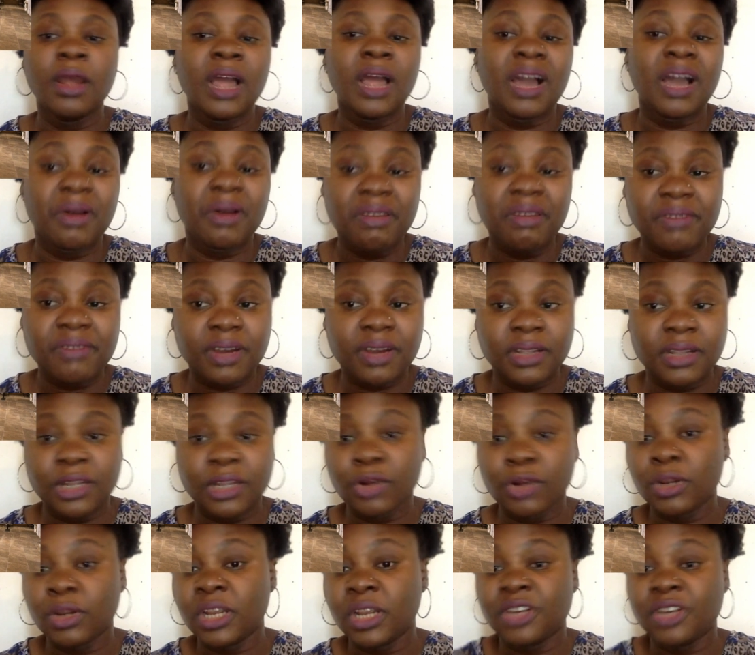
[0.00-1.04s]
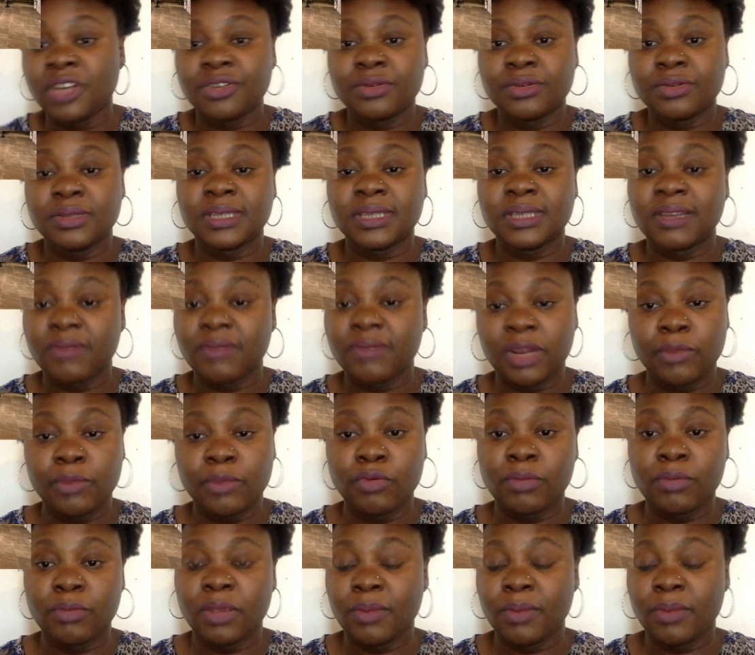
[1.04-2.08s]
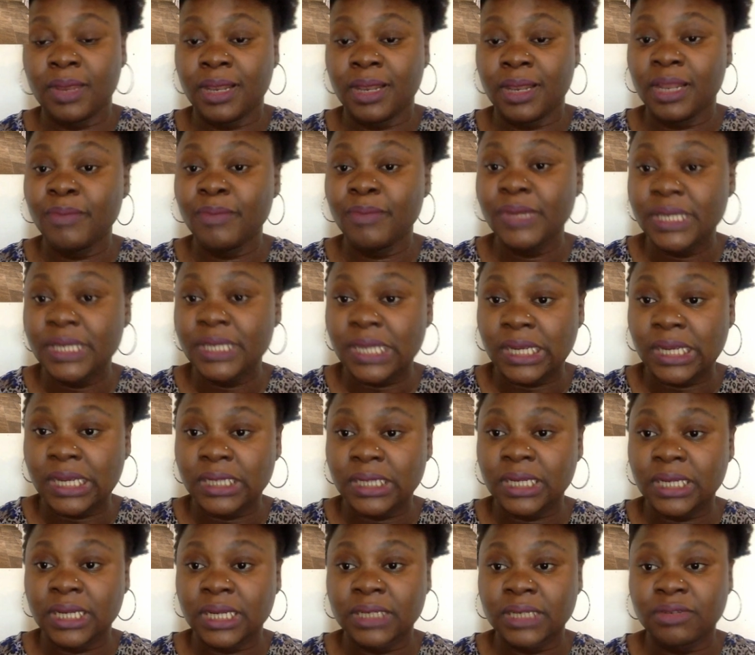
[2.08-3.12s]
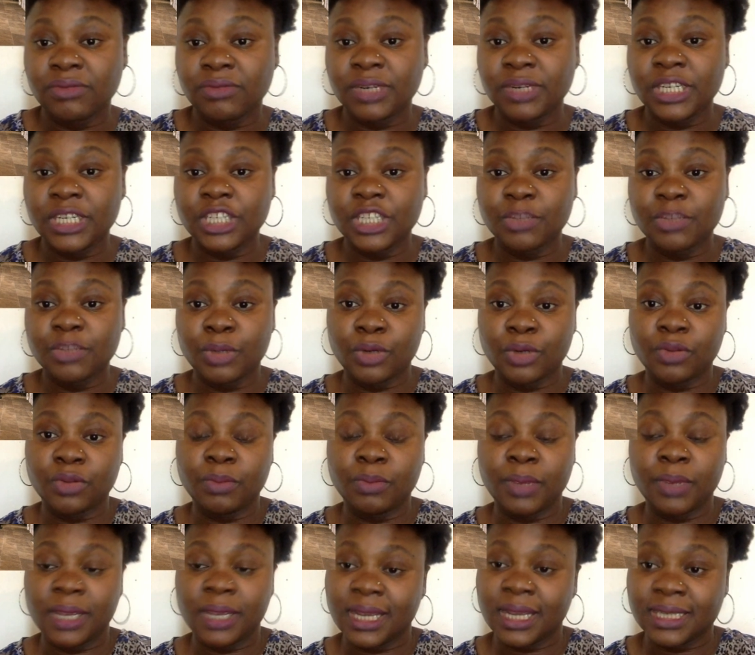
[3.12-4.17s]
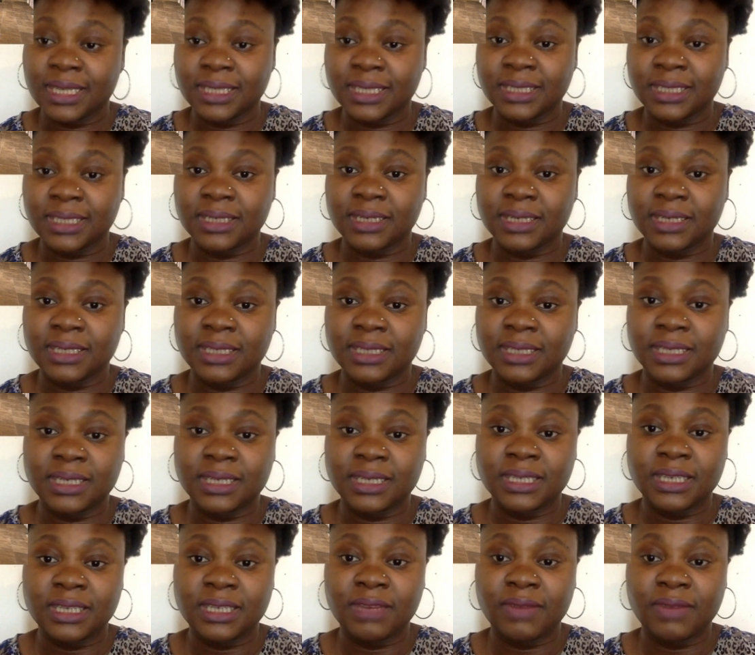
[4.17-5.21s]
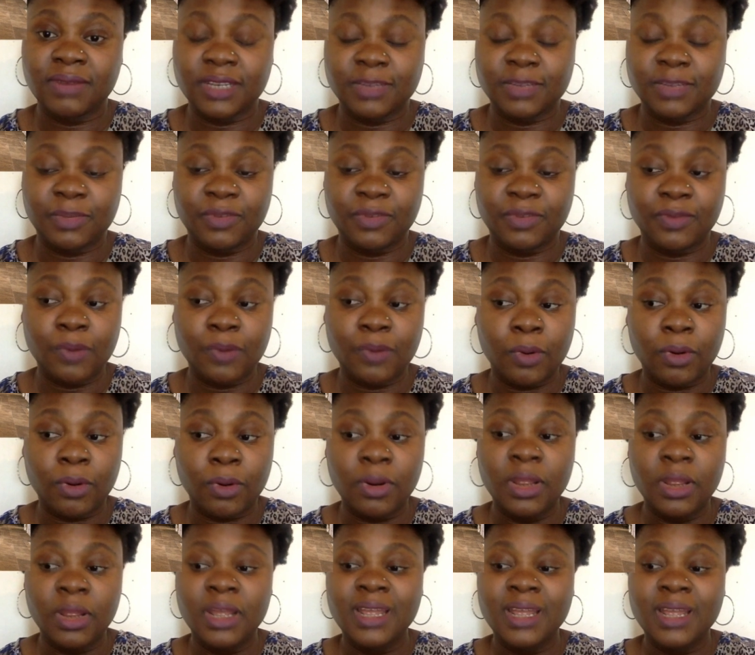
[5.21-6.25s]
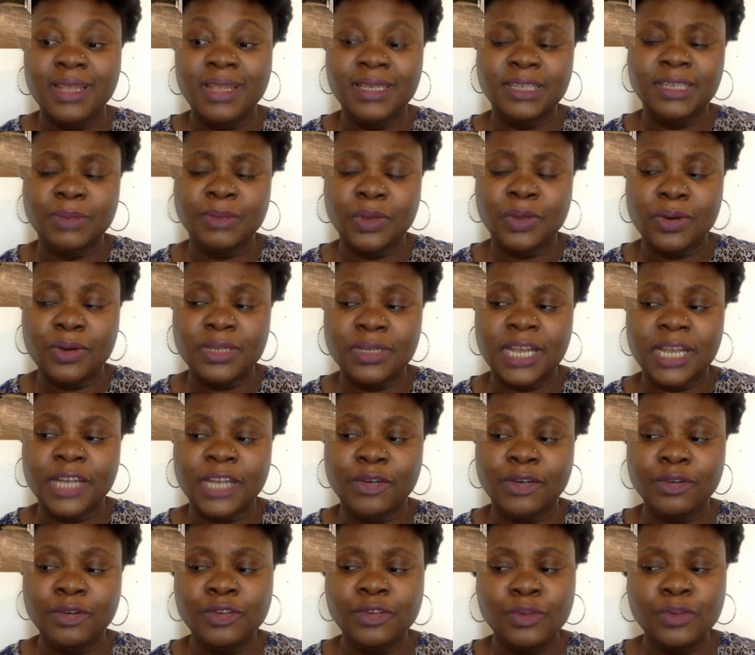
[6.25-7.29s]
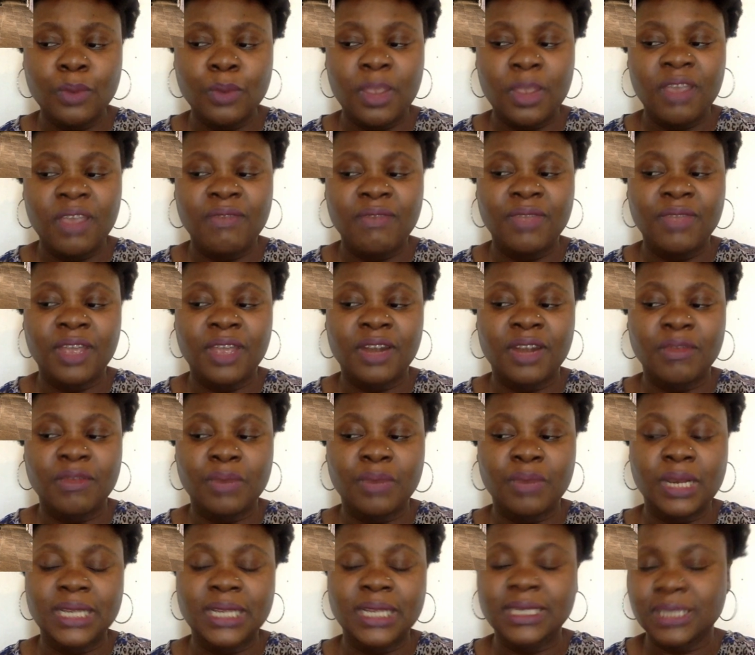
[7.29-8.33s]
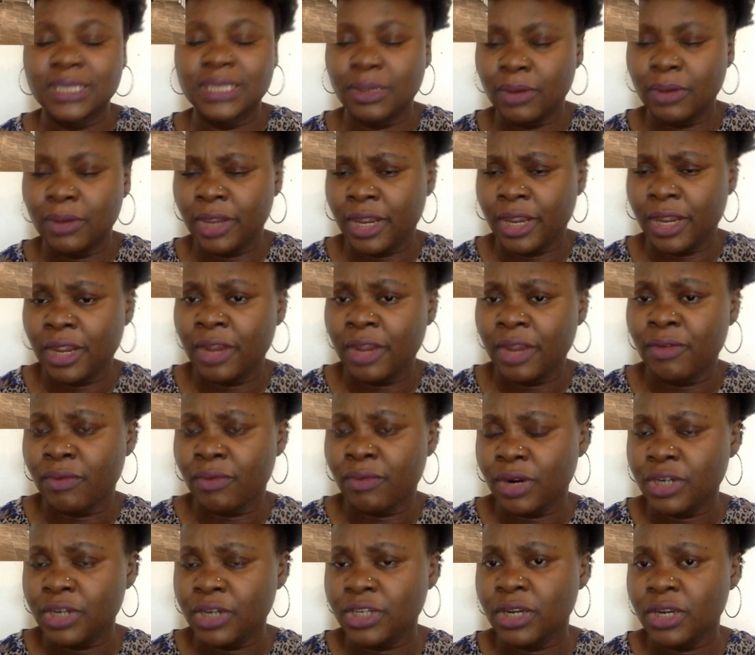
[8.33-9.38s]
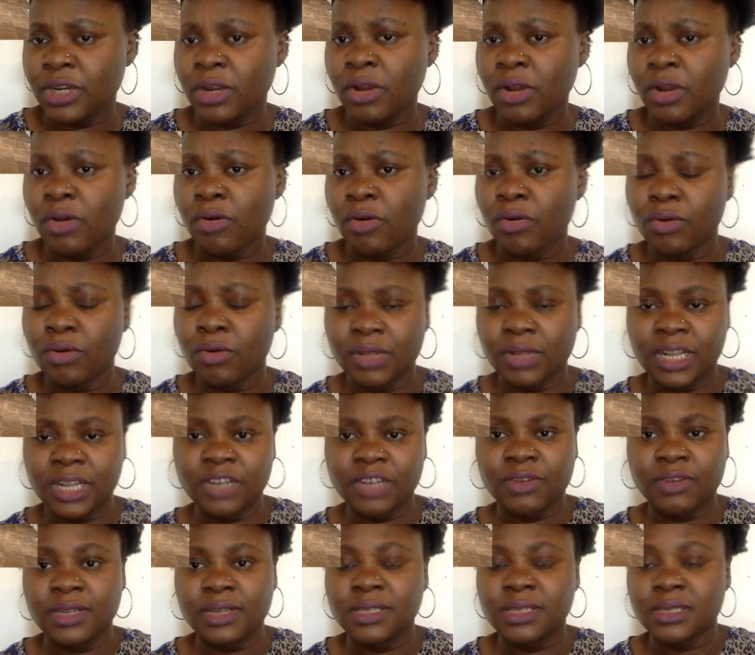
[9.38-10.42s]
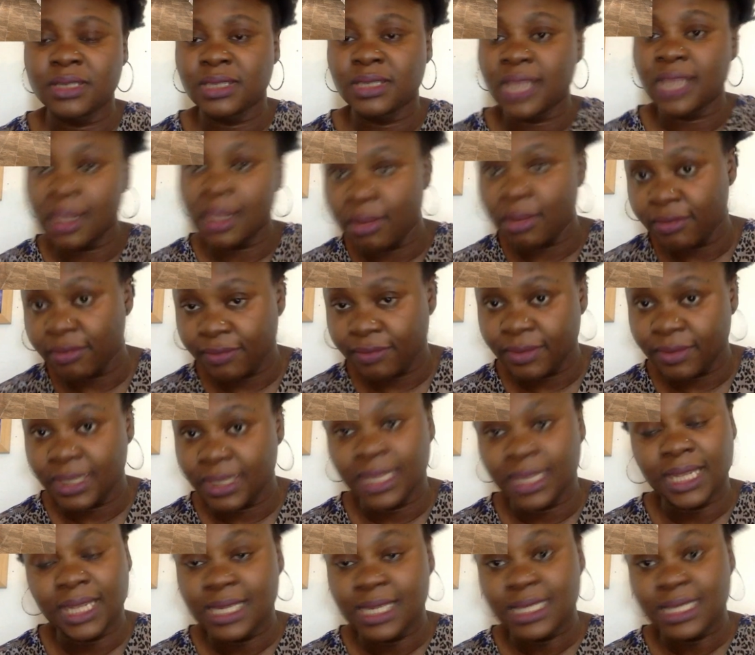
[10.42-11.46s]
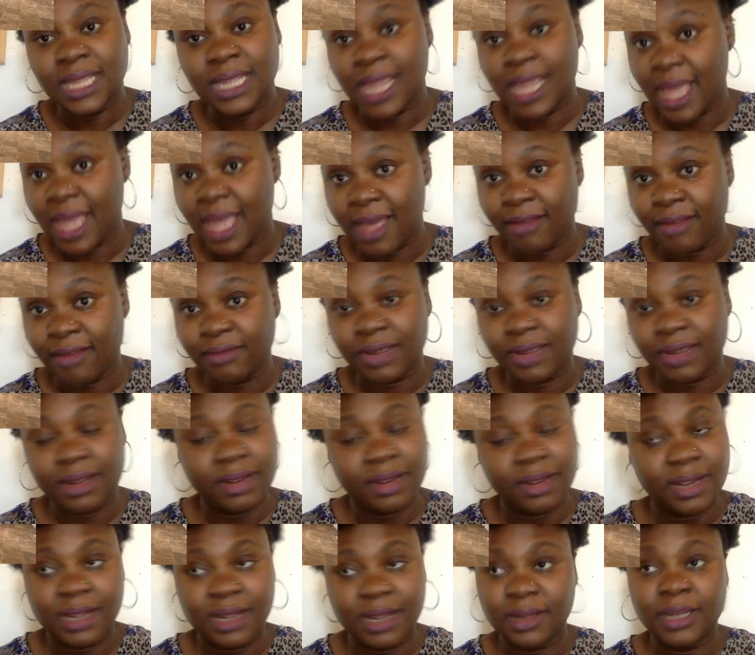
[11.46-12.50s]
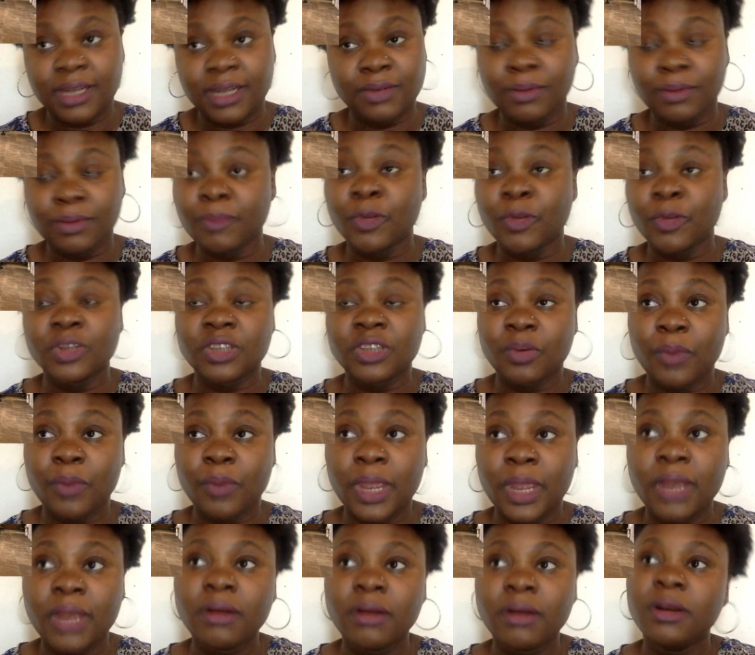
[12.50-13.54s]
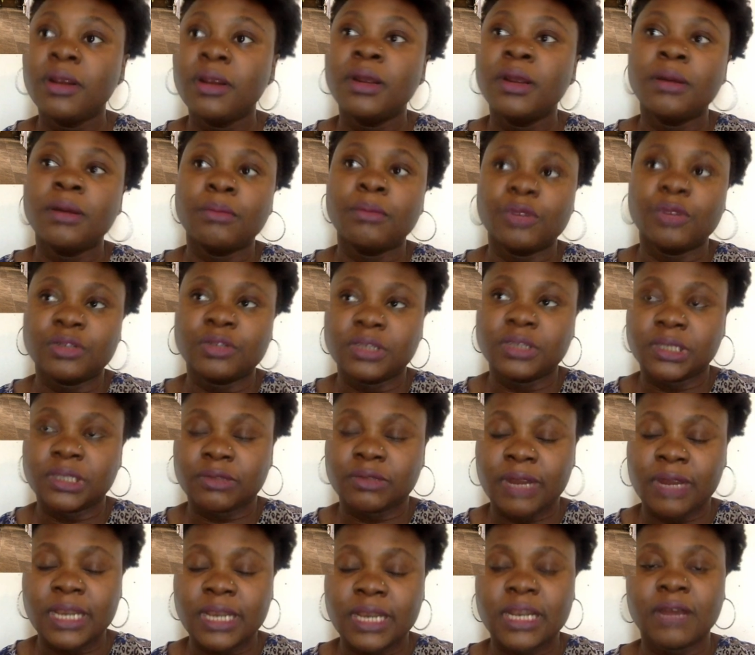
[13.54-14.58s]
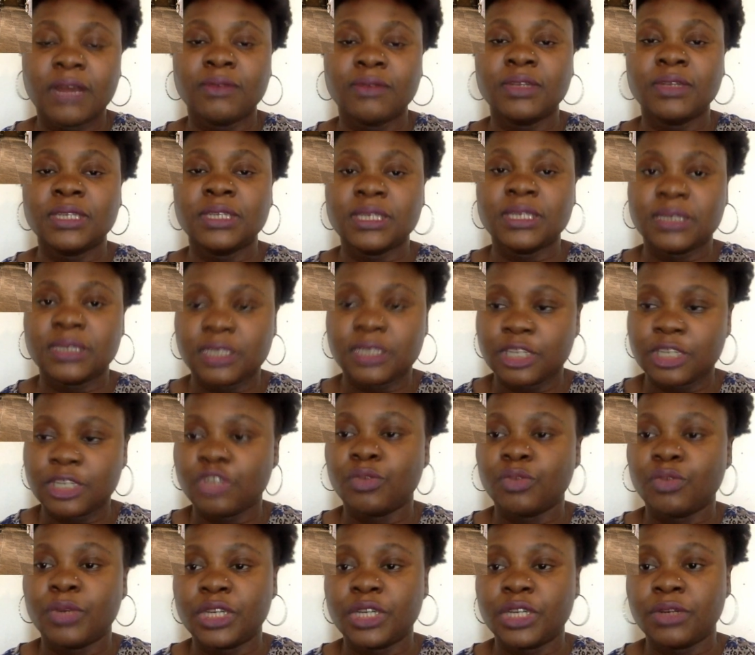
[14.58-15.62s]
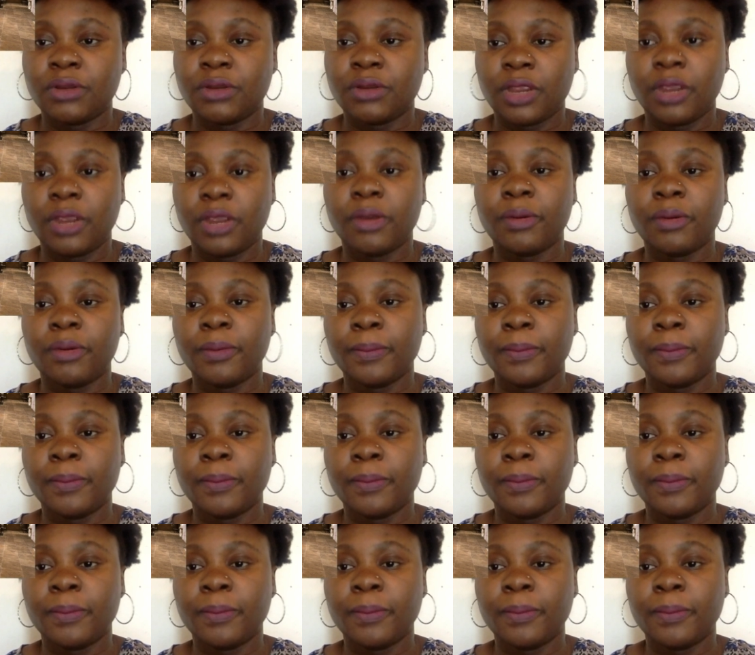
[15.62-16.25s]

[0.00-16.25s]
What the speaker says: However, the collections available may be limited and the range may not be as extensive as before. This is because I don't know if they are really still here in Russia or they are trying to sell off the things they have. I'm not aware, but right now this is the situation here.